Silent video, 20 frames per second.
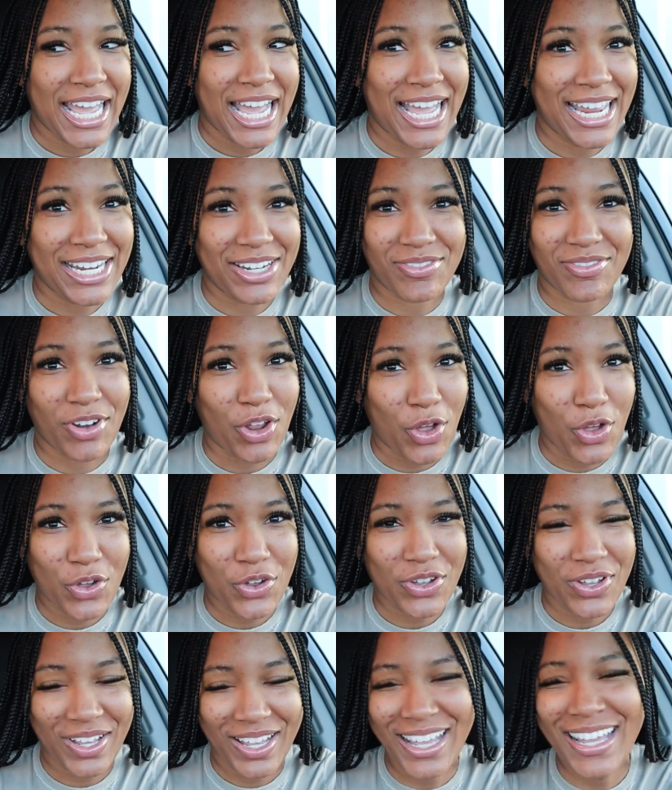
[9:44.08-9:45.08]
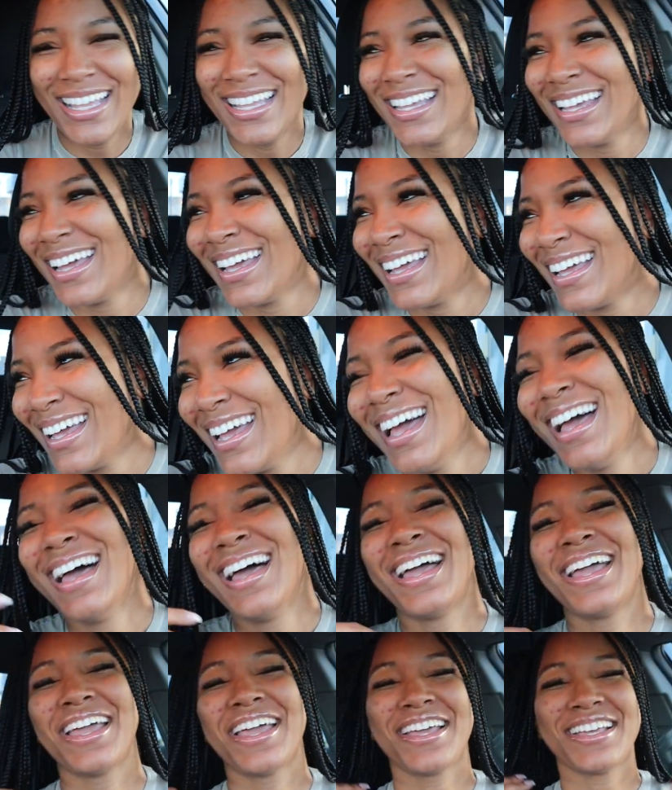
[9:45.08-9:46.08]
I didn't vlog.
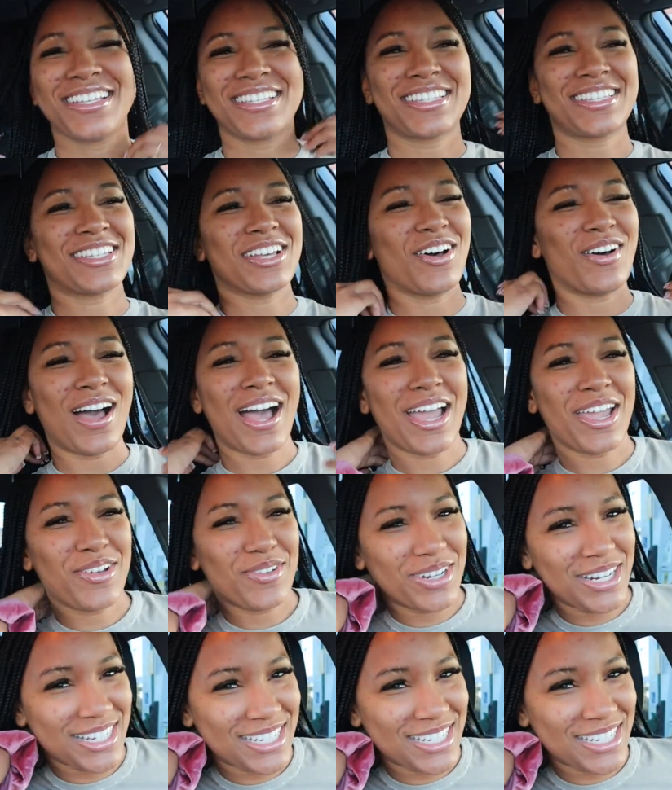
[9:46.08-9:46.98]
So I ain't want